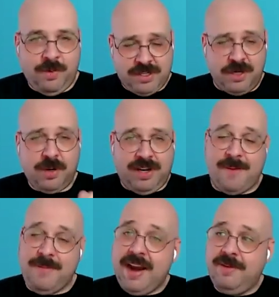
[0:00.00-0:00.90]
We used to do it
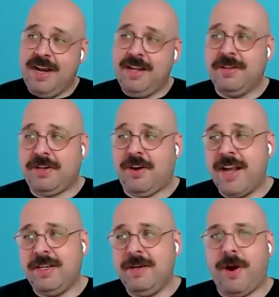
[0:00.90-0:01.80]
laminated. In this
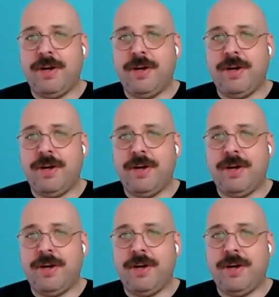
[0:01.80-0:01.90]
crazy